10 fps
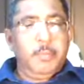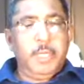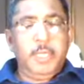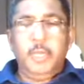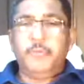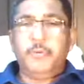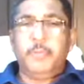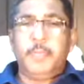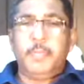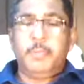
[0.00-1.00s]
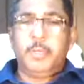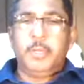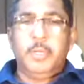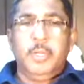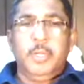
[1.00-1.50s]
Many of our
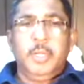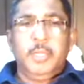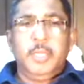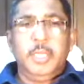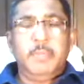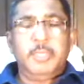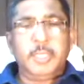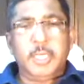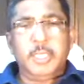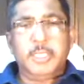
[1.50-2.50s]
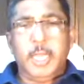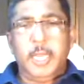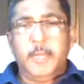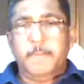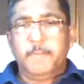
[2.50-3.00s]
people, they
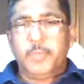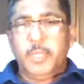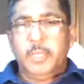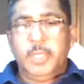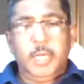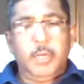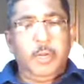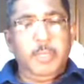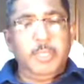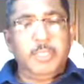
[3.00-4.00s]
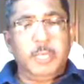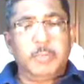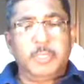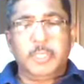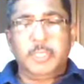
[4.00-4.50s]
misunderstand that Romans
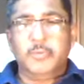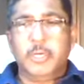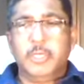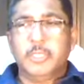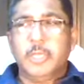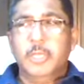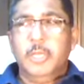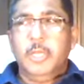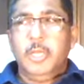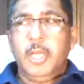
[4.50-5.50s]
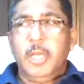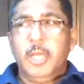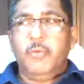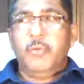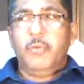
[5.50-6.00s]
chapter 6, verse
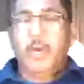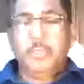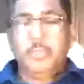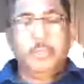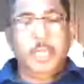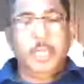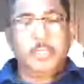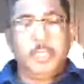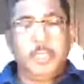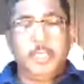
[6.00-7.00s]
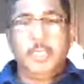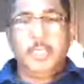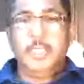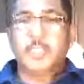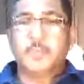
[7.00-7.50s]
uh, 1 to 13
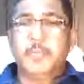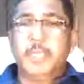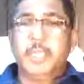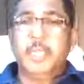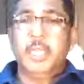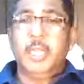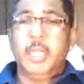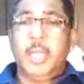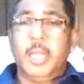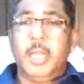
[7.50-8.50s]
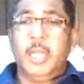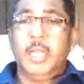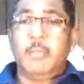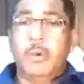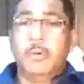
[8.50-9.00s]
is speaking uh,
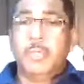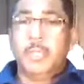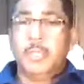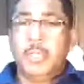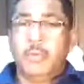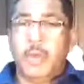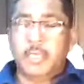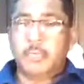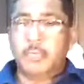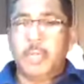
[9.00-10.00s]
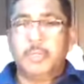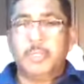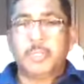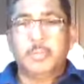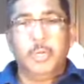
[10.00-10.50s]
about the water
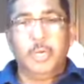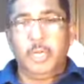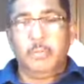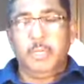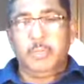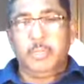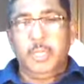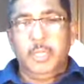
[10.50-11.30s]
baptism all about.